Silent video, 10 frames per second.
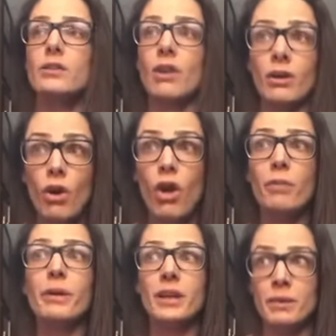Not
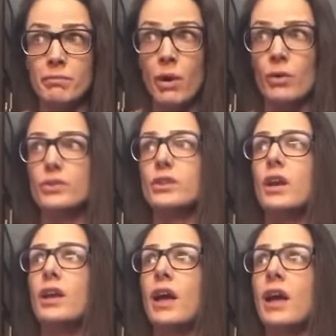all, but in most.
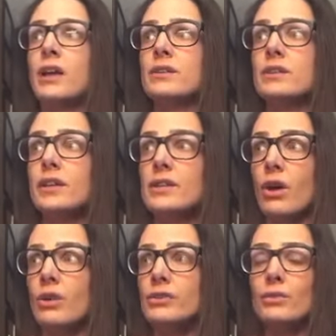And he's
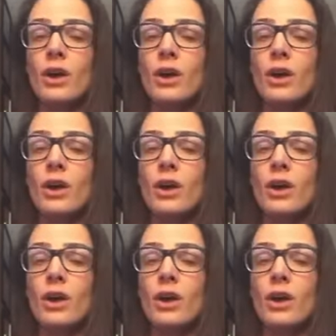also